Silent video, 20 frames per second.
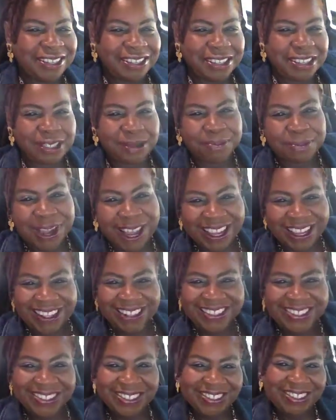
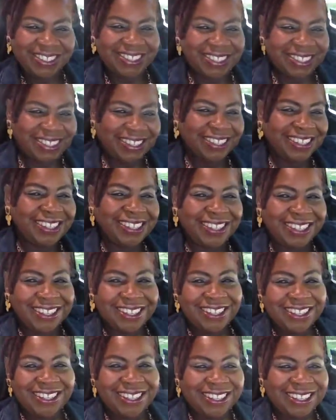Smile.
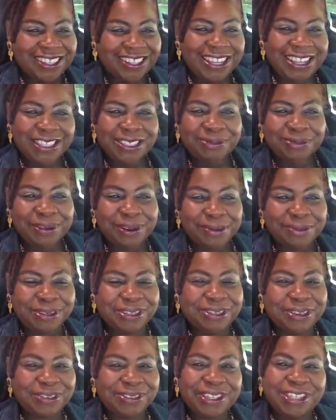That's what I'm
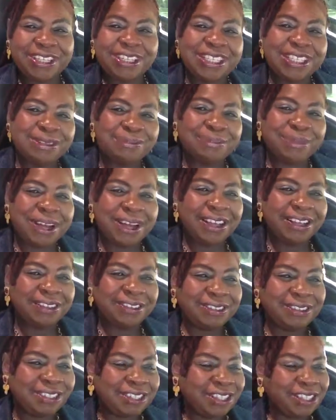sharing with you.
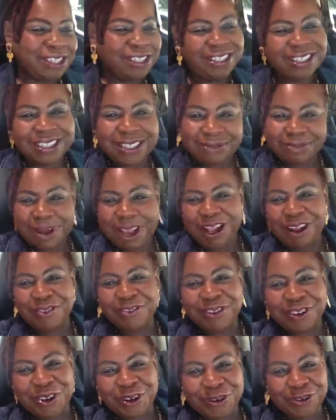Smile. Just smile
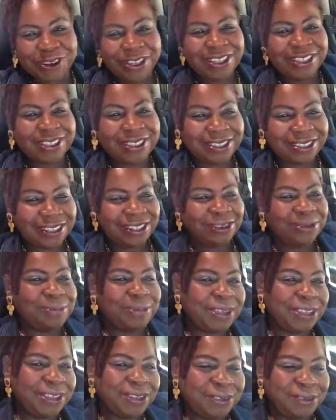for no reason. It'll
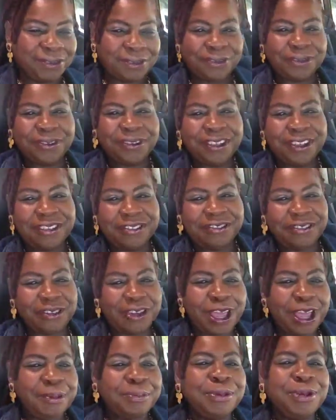make you
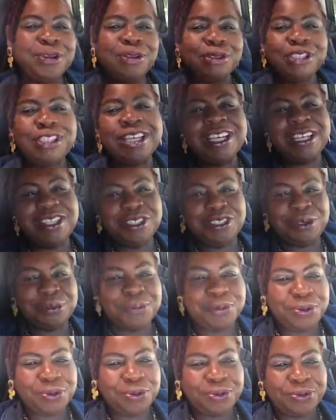feel happy. It'll change your
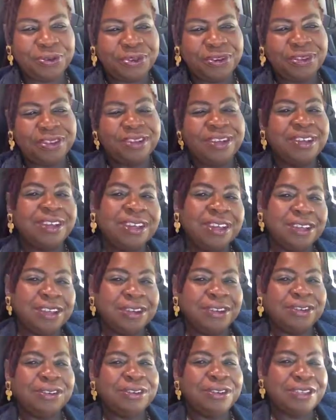mood.
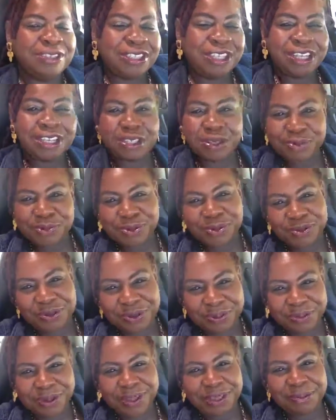It'll change your mood
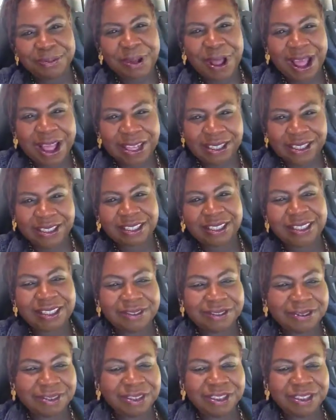to be positive.